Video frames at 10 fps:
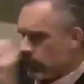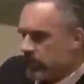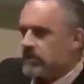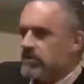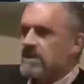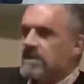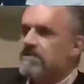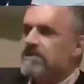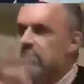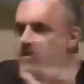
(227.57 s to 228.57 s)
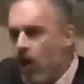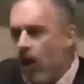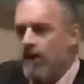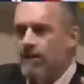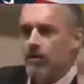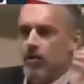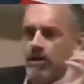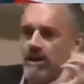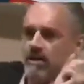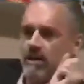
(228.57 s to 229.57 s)
There's the facade of
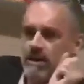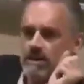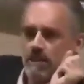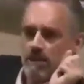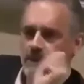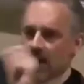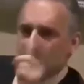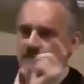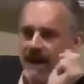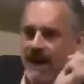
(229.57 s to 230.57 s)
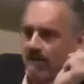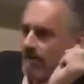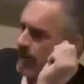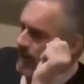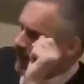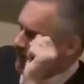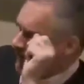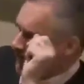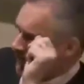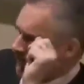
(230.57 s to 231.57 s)
ordinariness, but behind that,
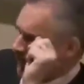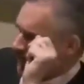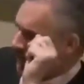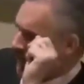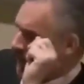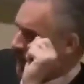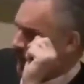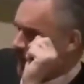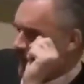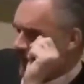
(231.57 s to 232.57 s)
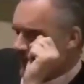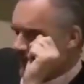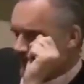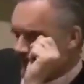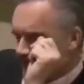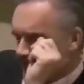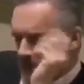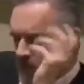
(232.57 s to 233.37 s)
people are very rarely ordinary.